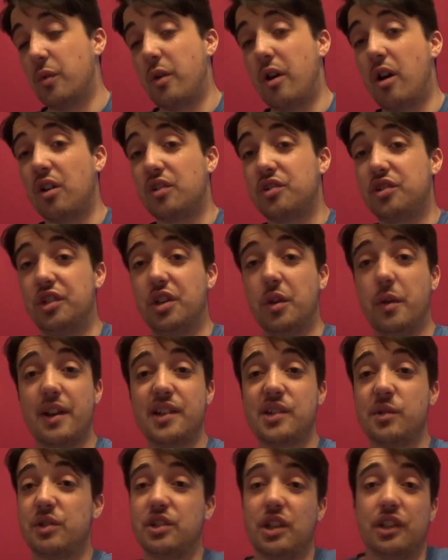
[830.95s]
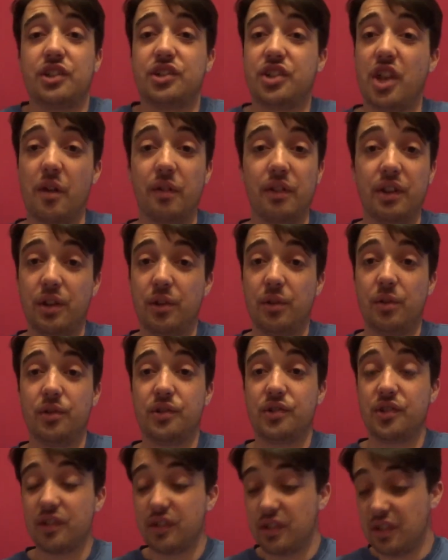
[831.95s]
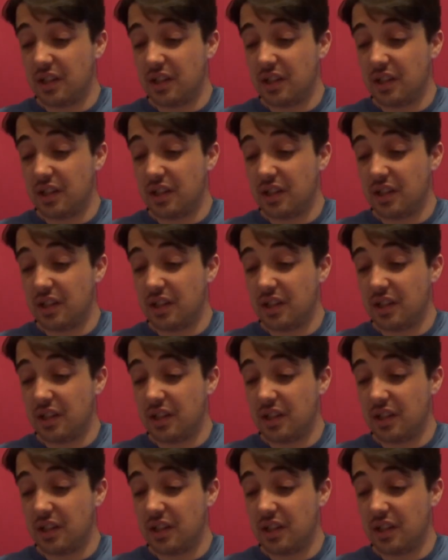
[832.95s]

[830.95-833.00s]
Oxygen OS, which I just don't use.